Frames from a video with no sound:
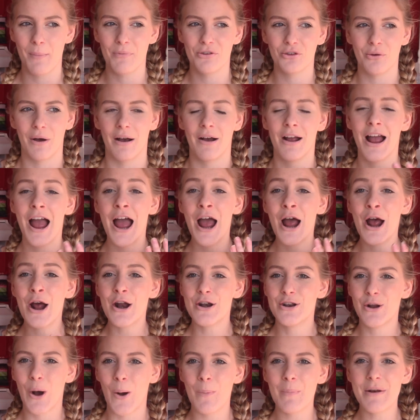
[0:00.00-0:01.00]
So I
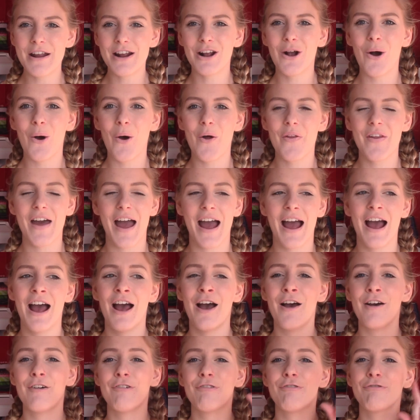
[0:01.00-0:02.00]
normally go there
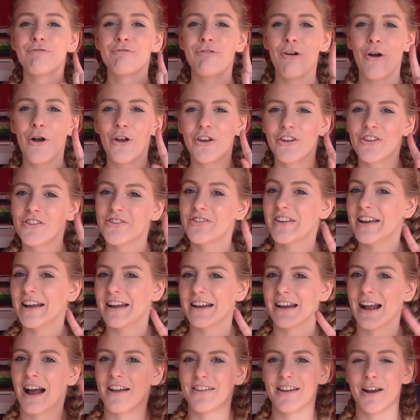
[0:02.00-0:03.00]
first
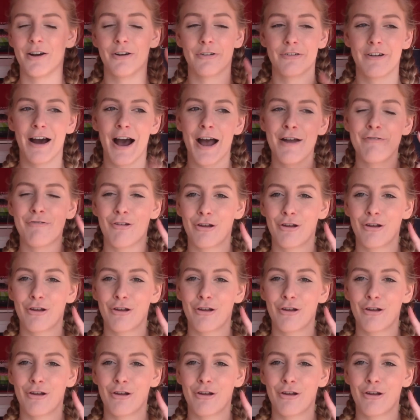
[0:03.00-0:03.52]
thing as I arrive.